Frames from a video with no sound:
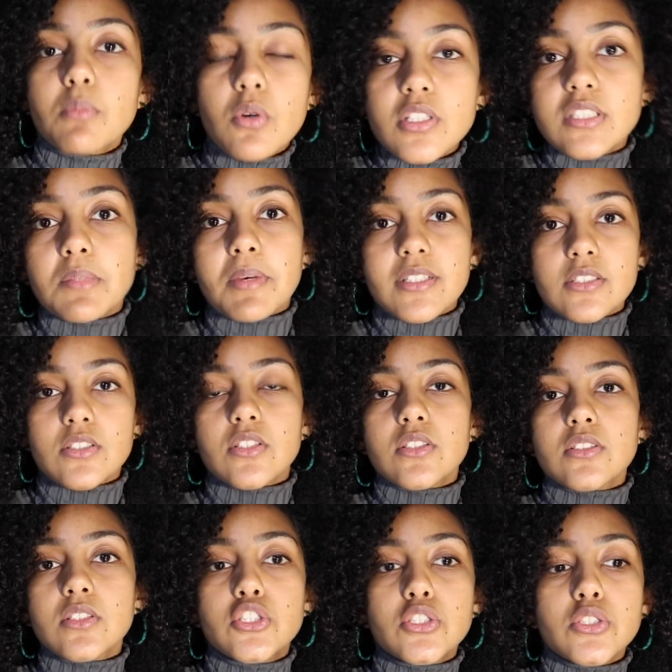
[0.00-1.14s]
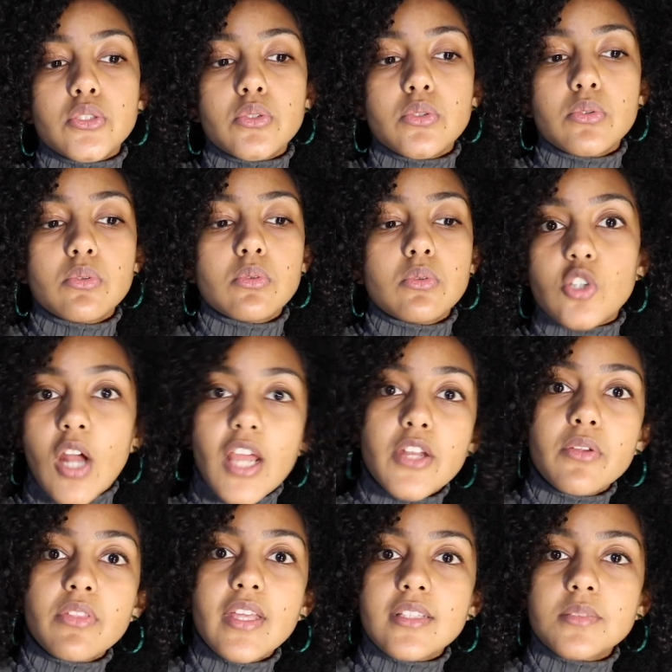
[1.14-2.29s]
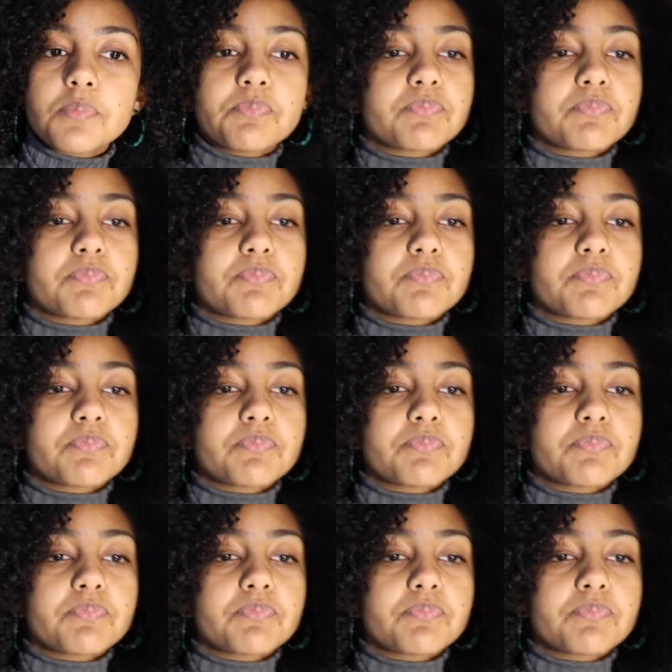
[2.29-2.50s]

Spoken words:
more semesters to try new things.